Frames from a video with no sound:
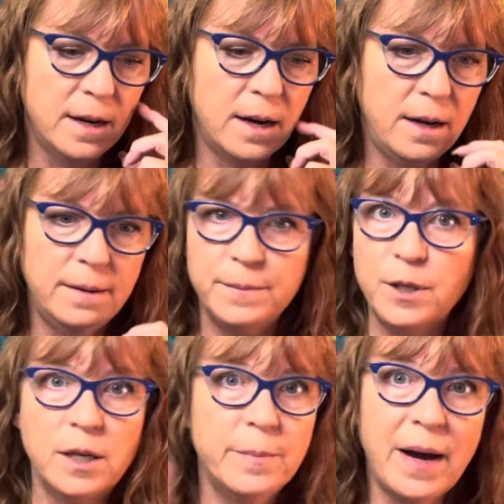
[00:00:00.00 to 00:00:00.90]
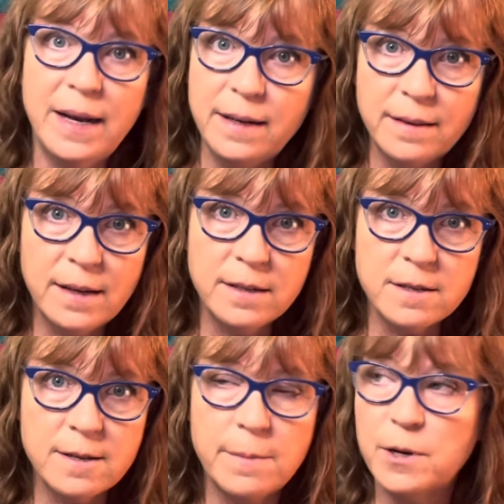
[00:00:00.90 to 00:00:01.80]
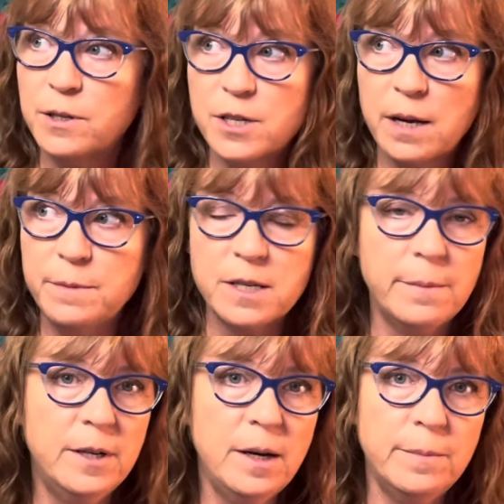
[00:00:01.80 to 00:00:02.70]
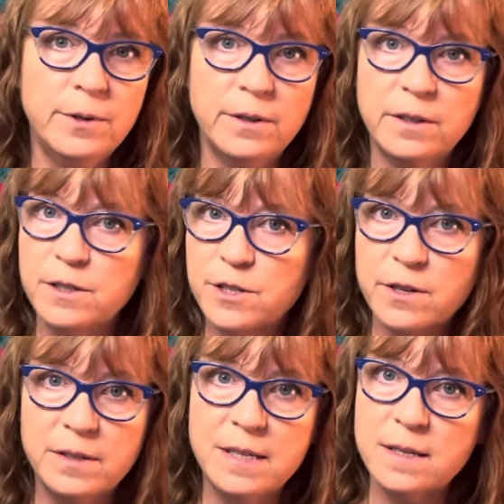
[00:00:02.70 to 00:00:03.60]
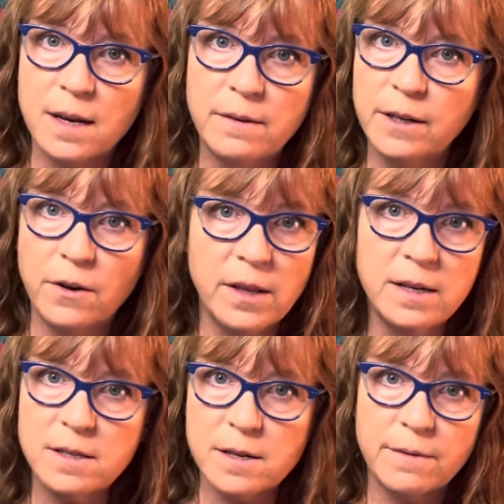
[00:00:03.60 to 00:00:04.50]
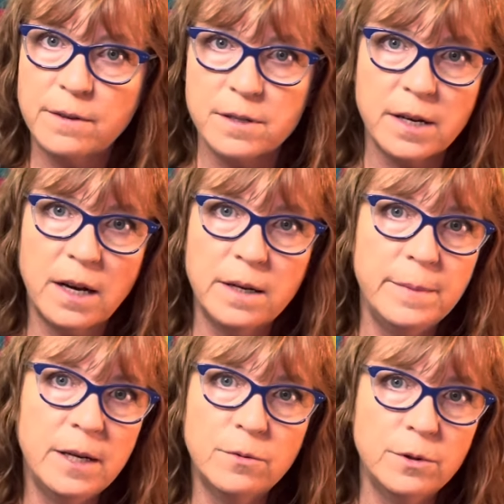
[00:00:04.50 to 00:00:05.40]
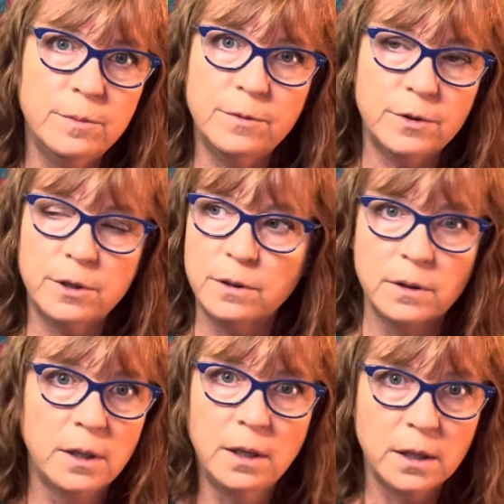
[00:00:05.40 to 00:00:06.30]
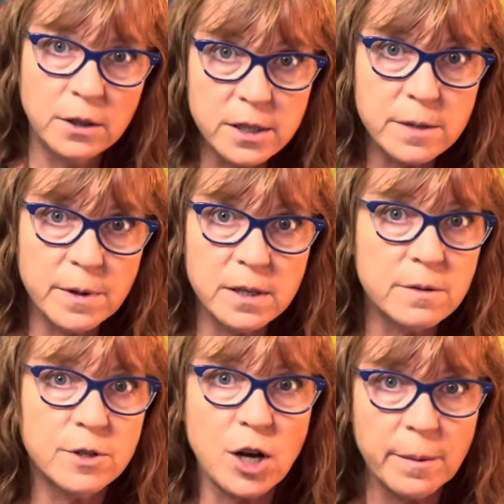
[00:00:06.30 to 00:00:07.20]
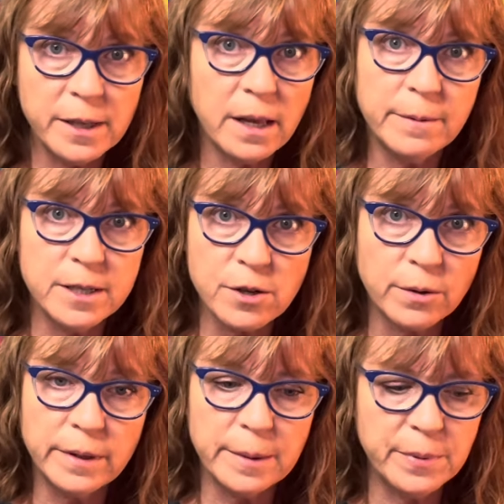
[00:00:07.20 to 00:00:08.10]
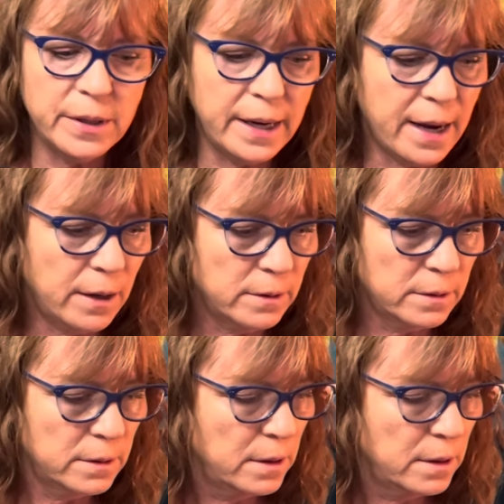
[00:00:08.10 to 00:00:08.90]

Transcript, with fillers: Um, you can buy it at the end of summer. Time's coming up where they're going to start discounting all that stuff because they got to make room for Christmas, which Hobby Lobby is already putting out.